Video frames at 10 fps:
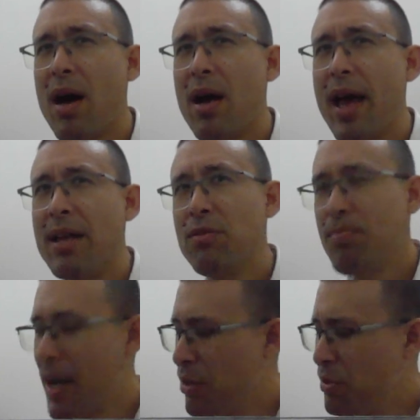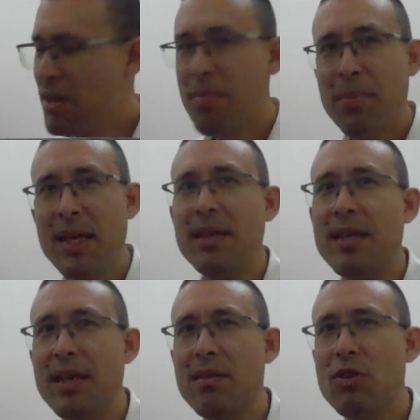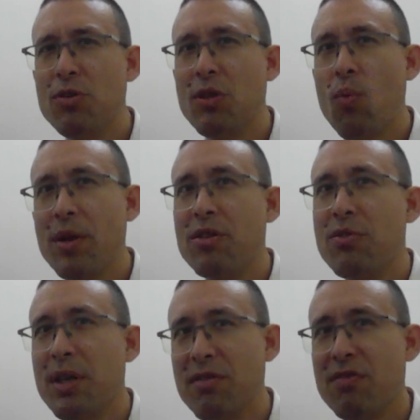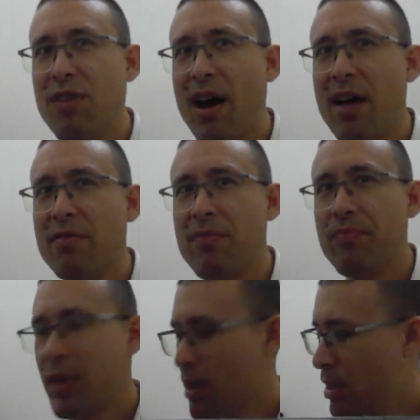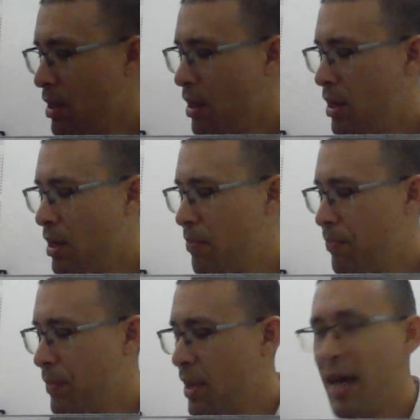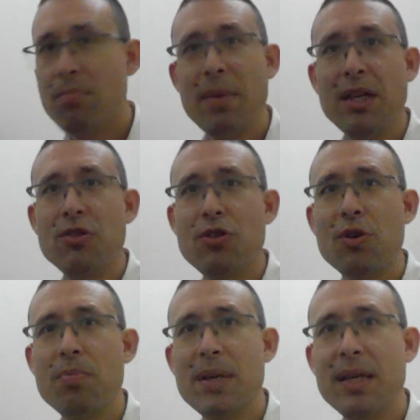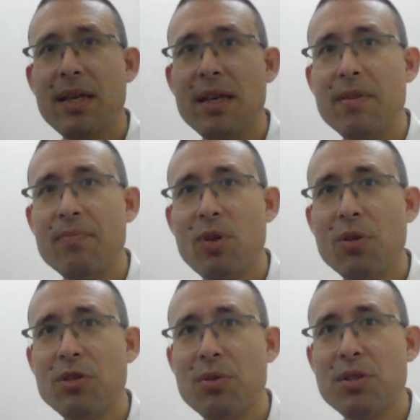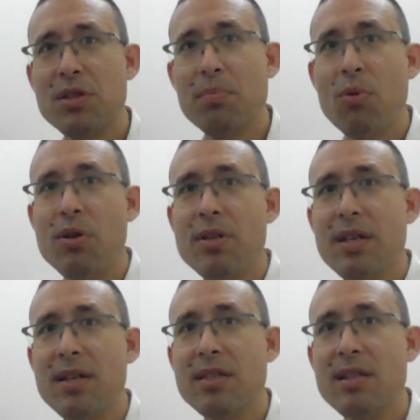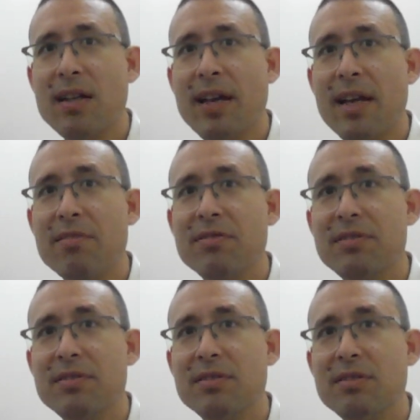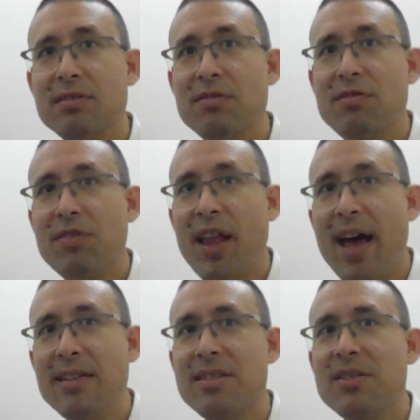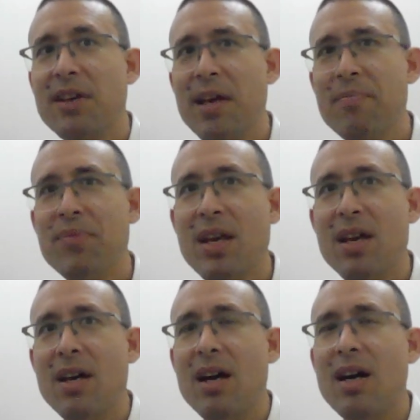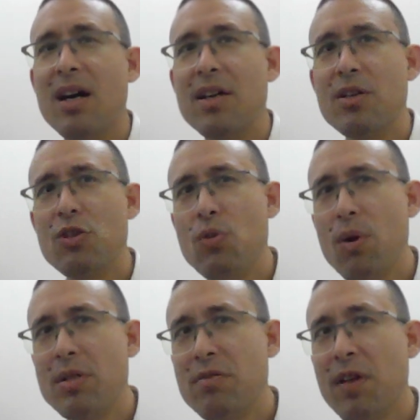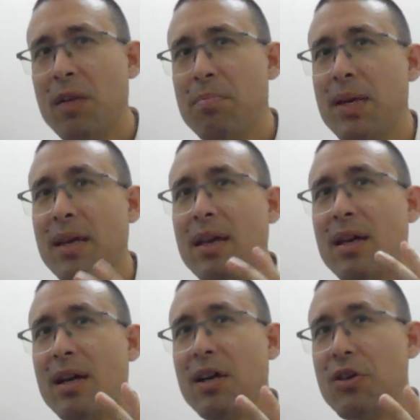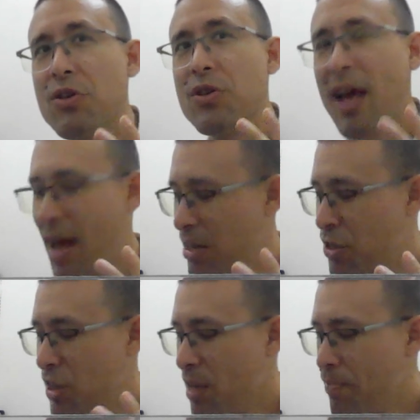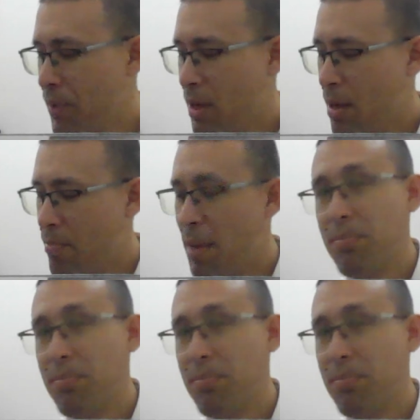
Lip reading: and by using the pinky, using 1, 3, and 5, and making sure your pinky also is supported, it's not kind of flat. Okay, you are developing a good hand shape by